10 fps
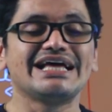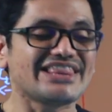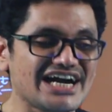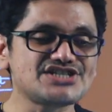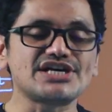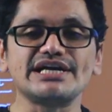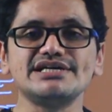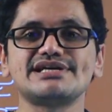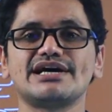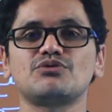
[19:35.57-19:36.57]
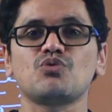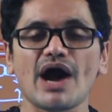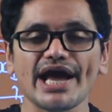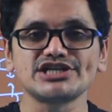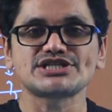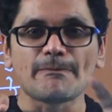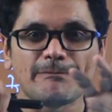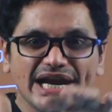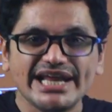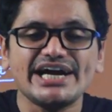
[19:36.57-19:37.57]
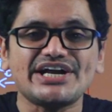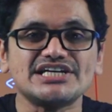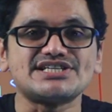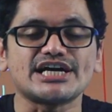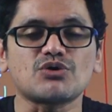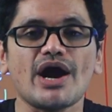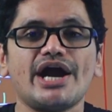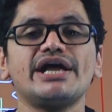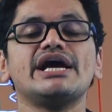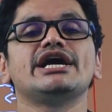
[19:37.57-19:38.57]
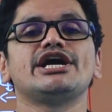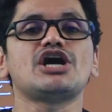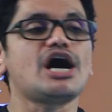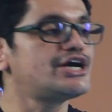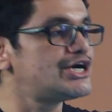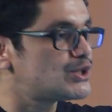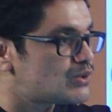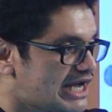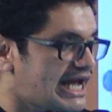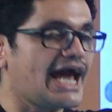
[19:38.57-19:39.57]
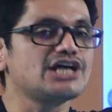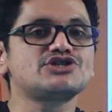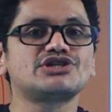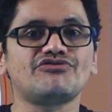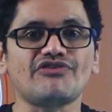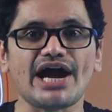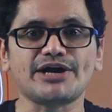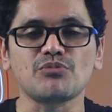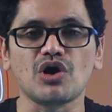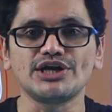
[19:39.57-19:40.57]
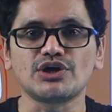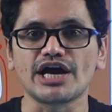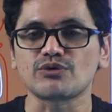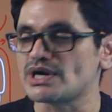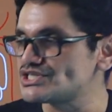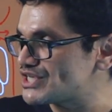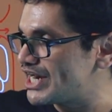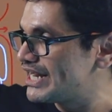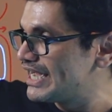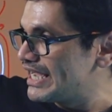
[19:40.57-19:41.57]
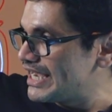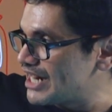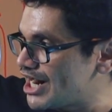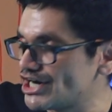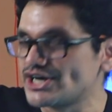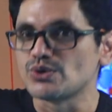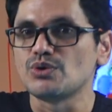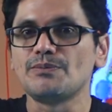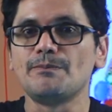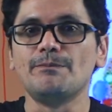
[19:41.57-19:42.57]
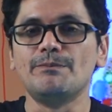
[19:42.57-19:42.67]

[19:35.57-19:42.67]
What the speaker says: That's the reason why some mediator is required in order to catch the fat molecule on one side, in order to